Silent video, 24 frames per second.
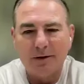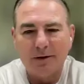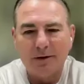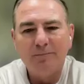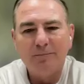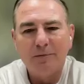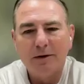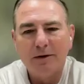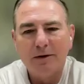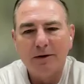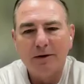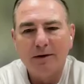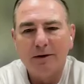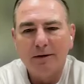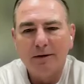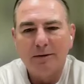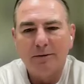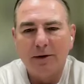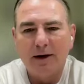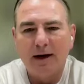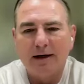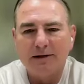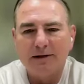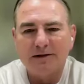So
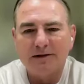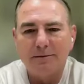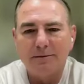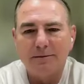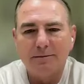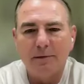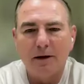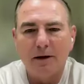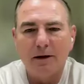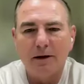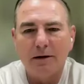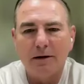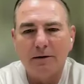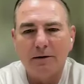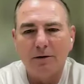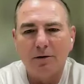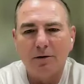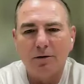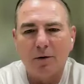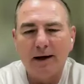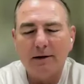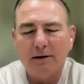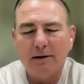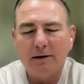we had some
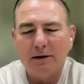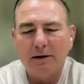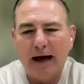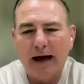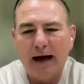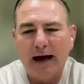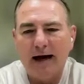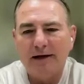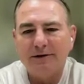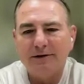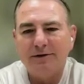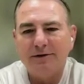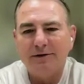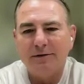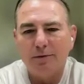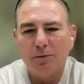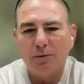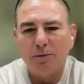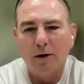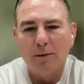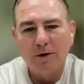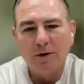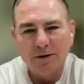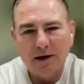uh, great
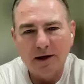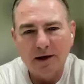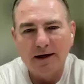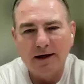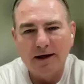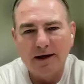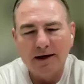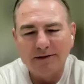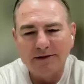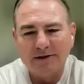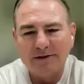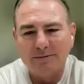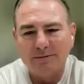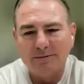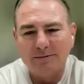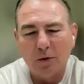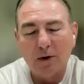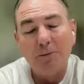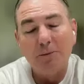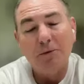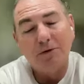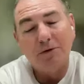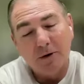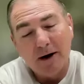guys. You win with
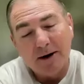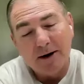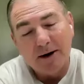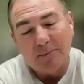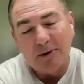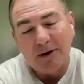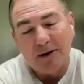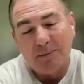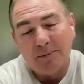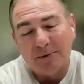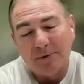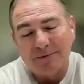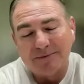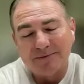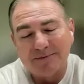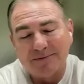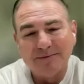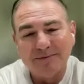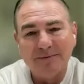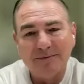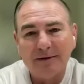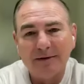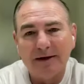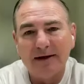kids and win with great
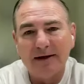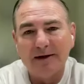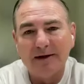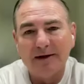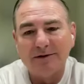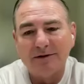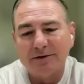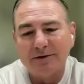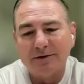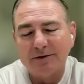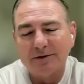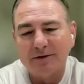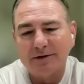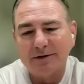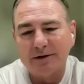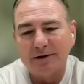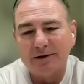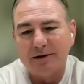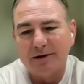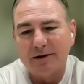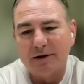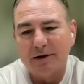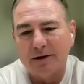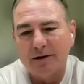people, uh,
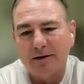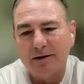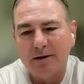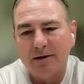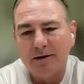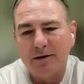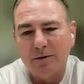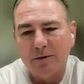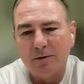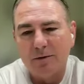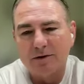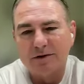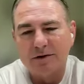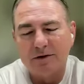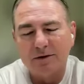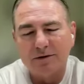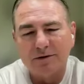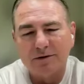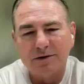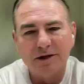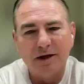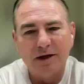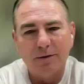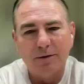Deuce, and uh,
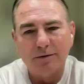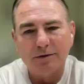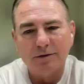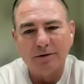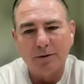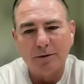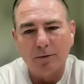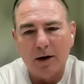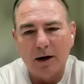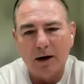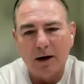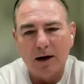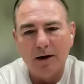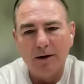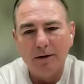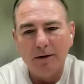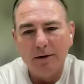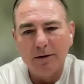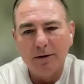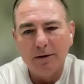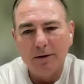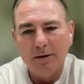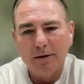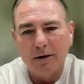was no secret to
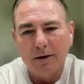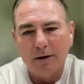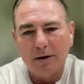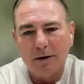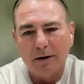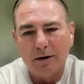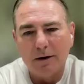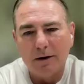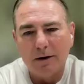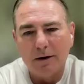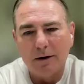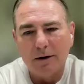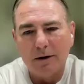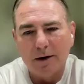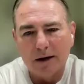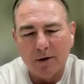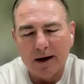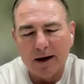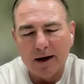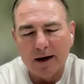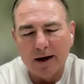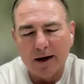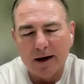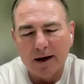why.
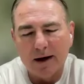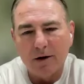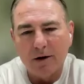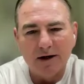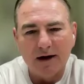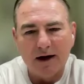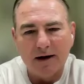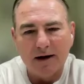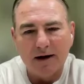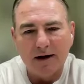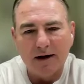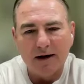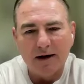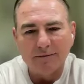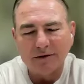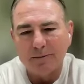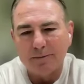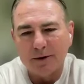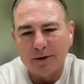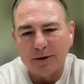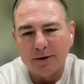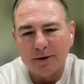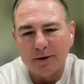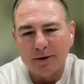we had great coaching,
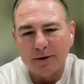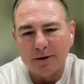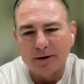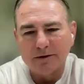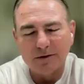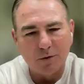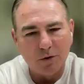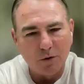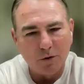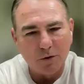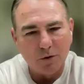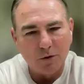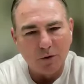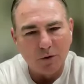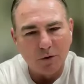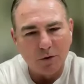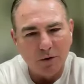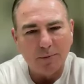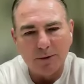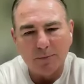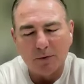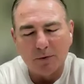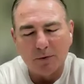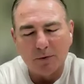obviously, and Billy and
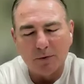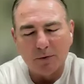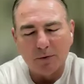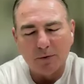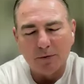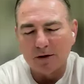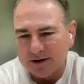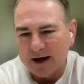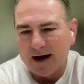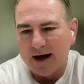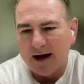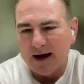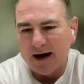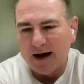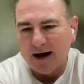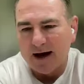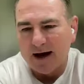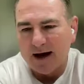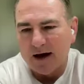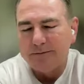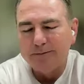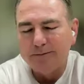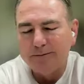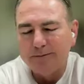some great people on our
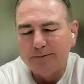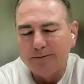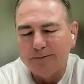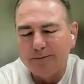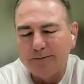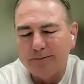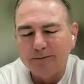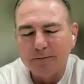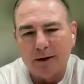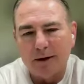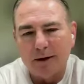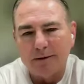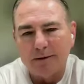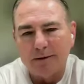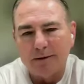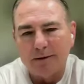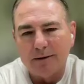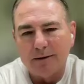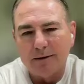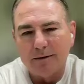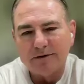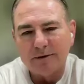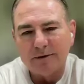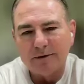staff.
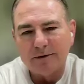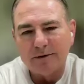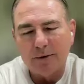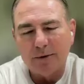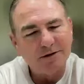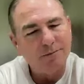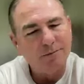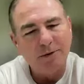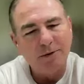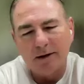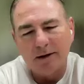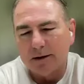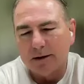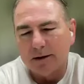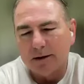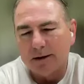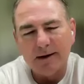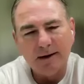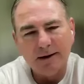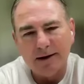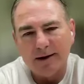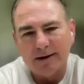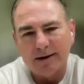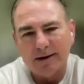But obviously, we
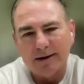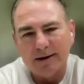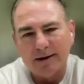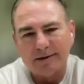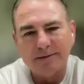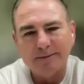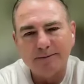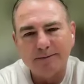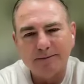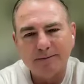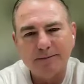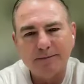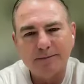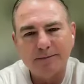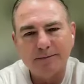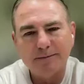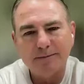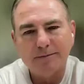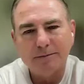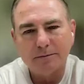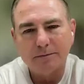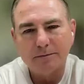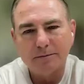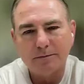had some elite
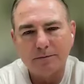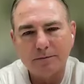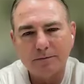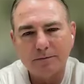kids